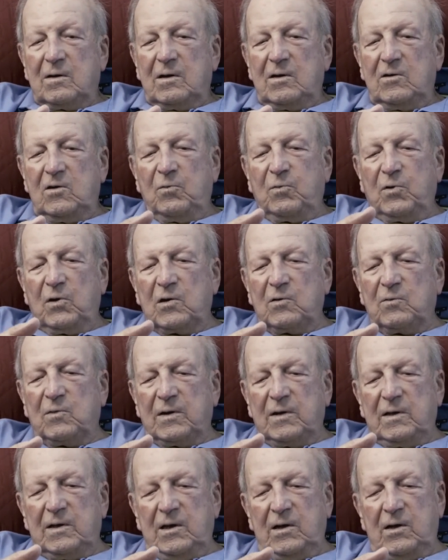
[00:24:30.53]
And your bullet
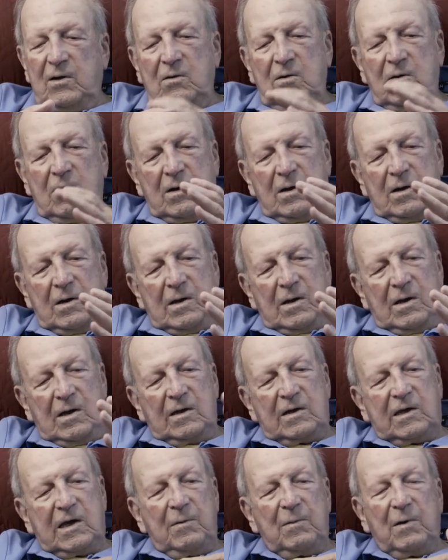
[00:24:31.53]
went here
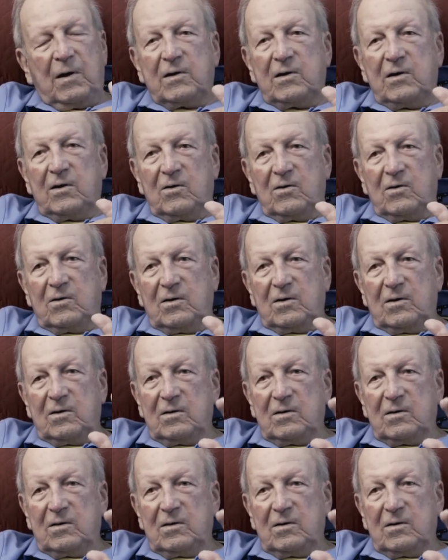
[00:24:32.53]
and came out here.